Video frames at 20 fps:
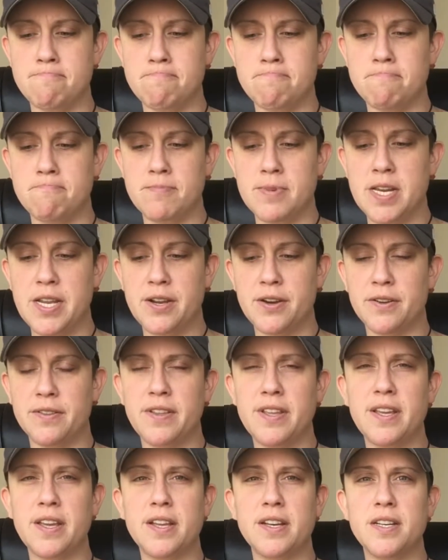near
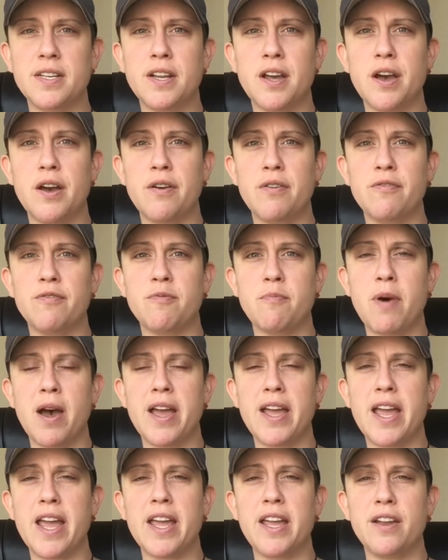the end of
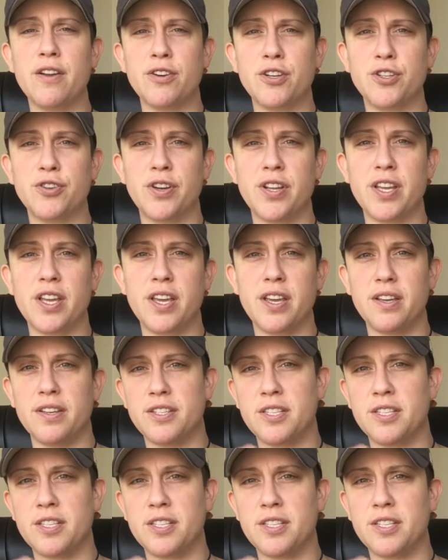my 8-year drinking